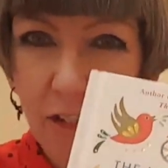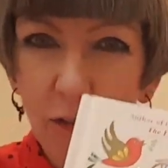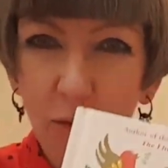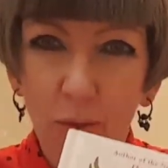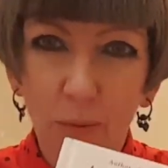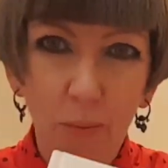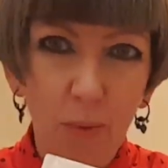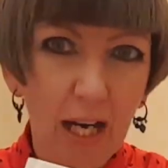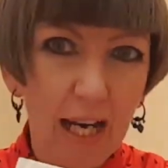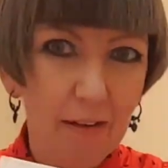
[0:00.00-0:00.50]
You
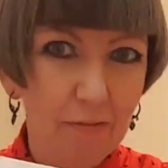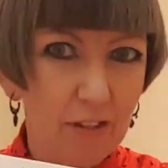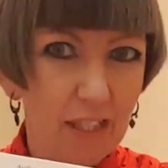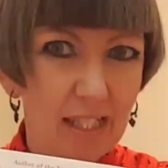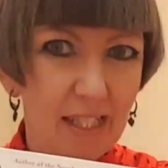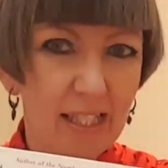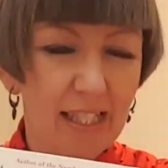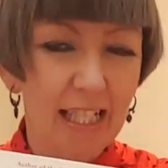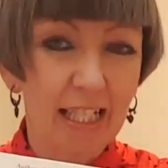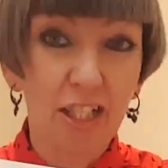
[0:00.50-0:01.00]
know, we have
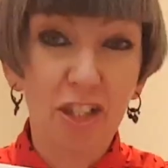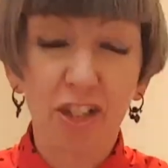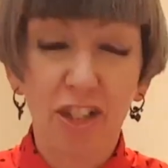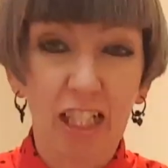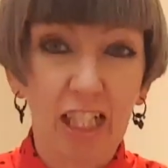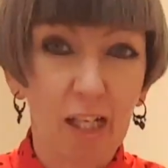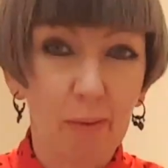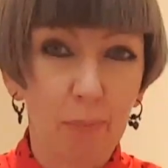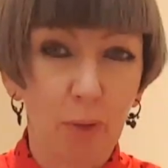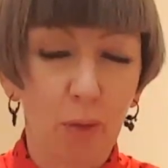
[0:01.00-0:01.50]
this Danish
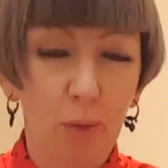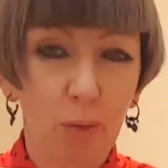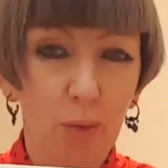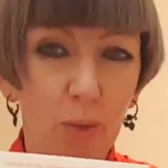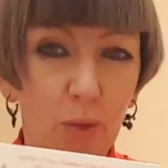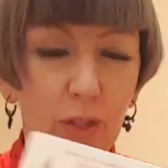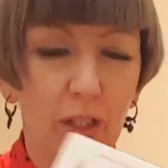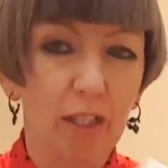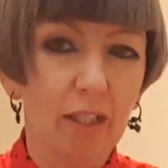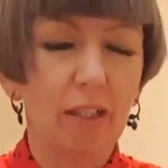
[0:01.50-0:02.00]
thing about
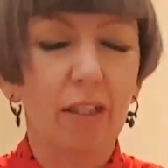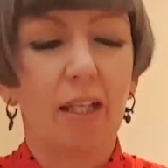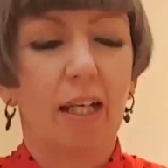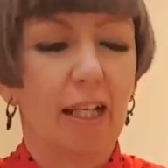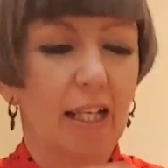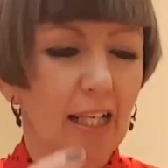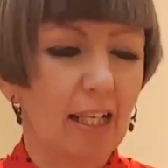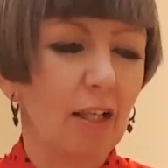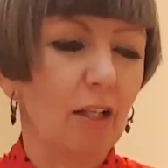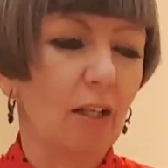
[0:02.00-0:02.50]
hygge.
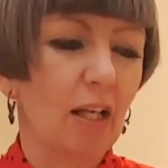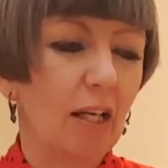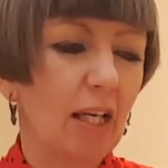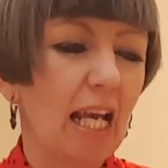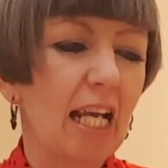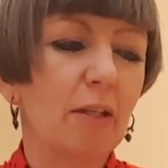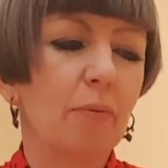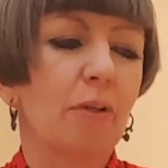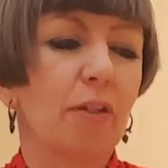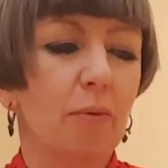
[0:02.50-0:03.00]

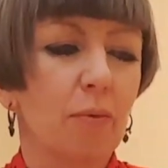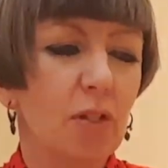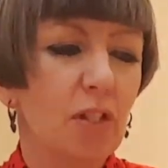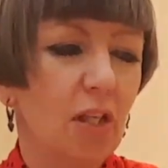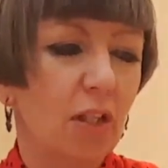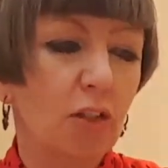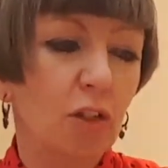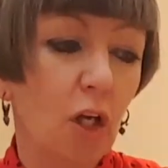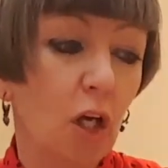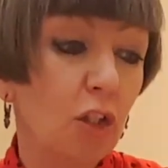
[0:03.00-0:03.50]
Anyway, there was a
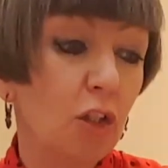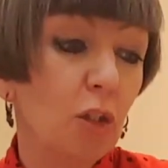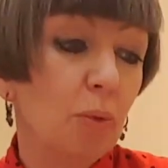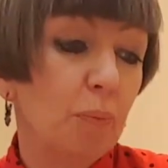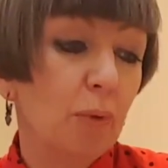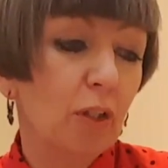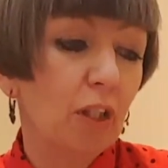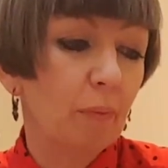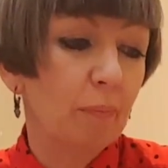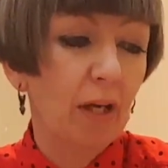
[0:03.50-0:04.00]
new
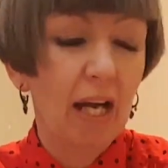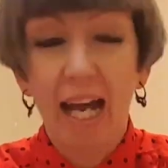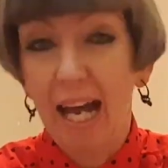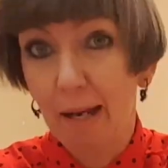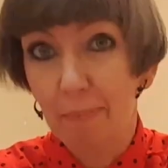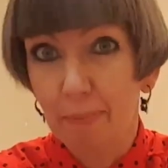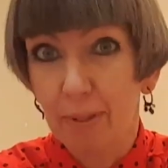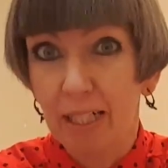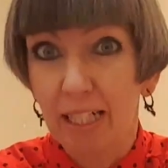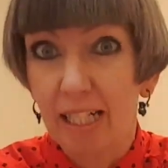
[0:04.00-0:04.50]
book about
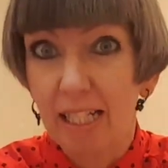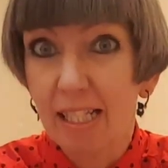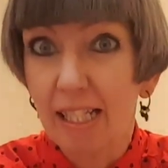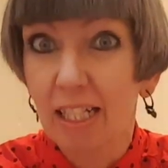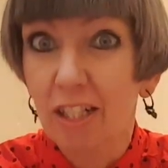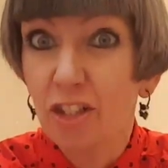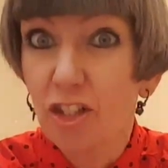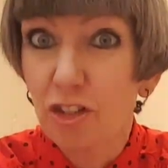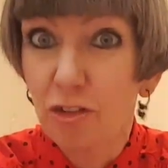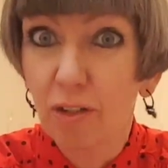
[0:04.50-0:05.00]
happiness,
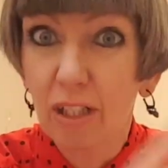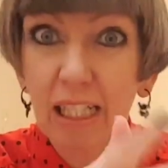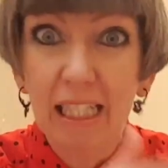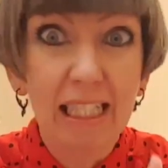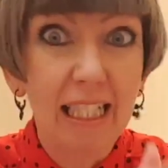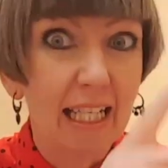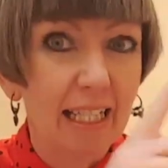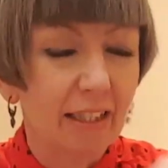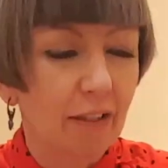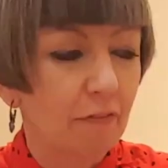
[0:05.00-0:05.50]
and she really
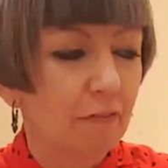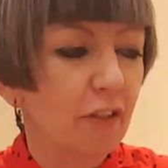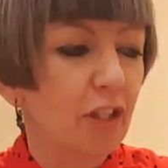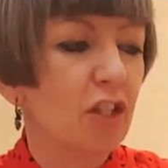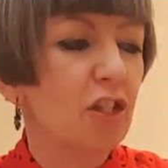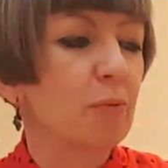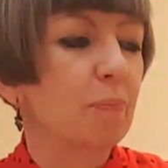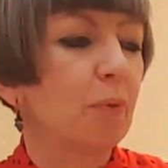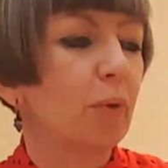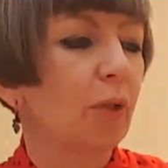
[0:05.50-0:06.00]
liked the
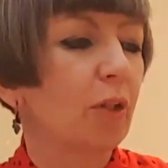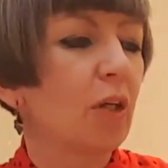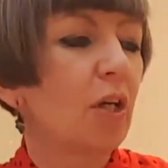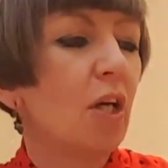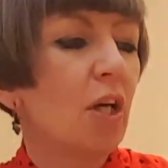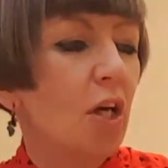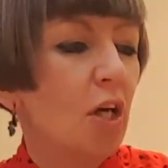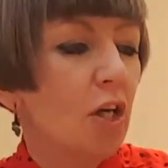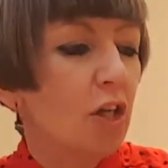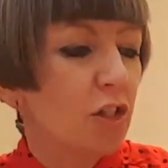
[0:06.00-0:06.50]
first book,
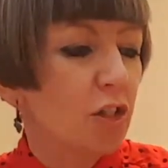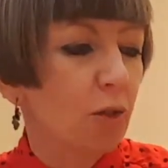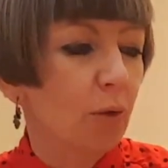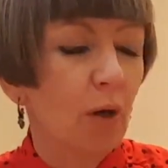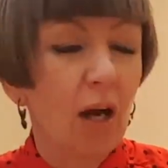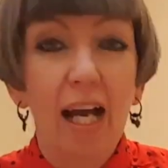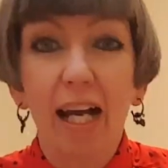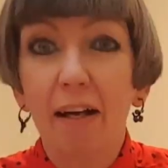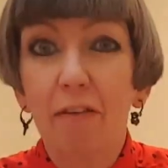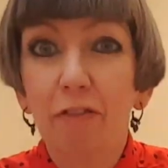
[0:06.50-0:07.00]
so
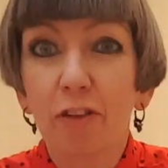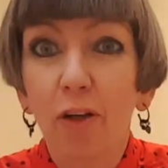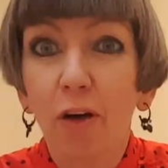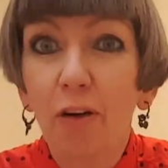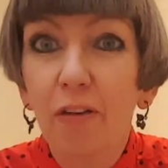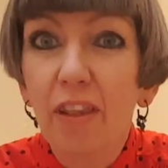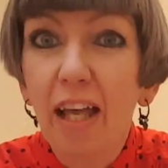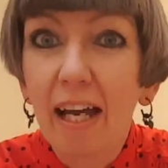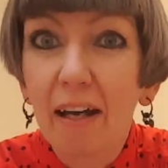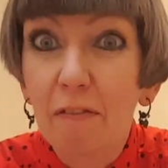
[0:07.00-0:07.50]
I have
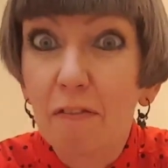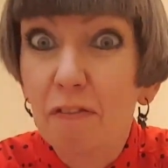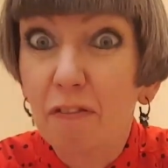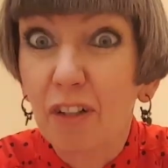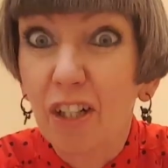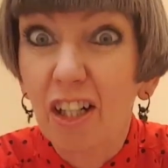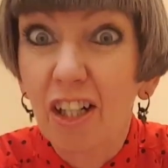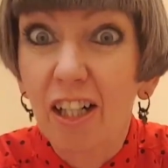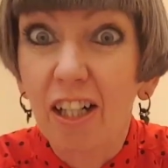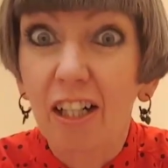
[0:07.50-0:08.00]
got that for
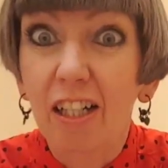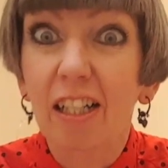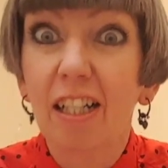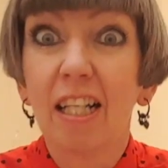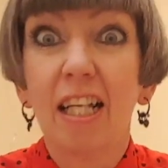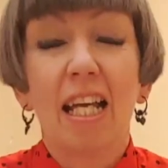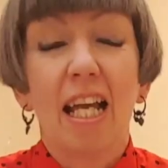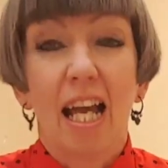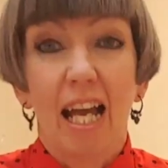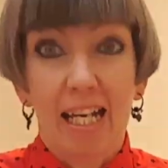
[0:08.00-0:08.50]
her,
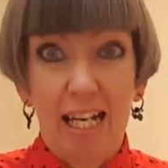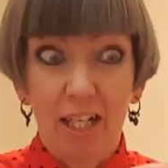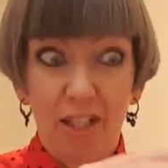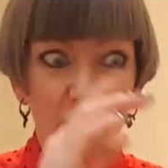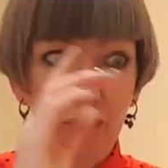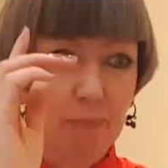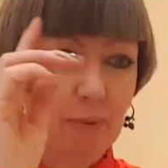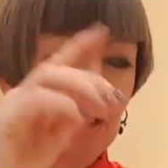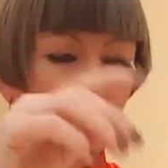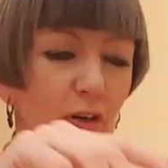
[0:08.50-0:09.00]
and I
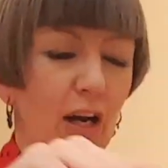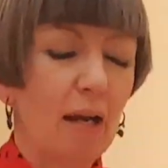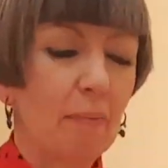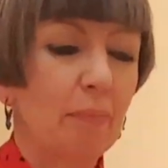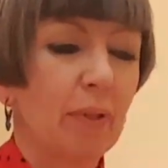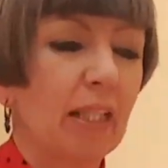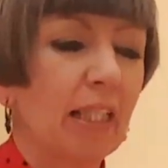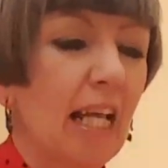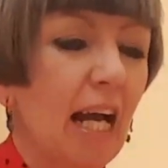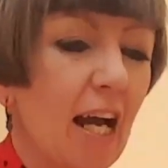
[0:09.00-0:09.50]
shall be
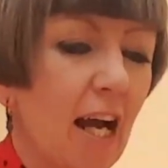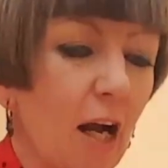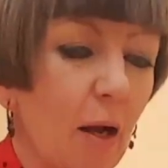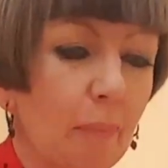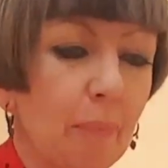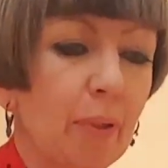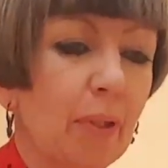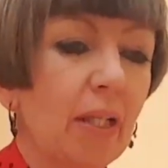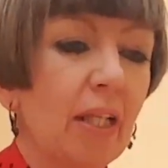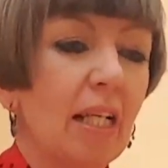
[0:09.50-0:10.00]
wrapping that
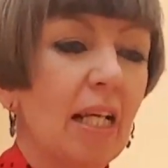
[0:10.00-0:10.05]
up.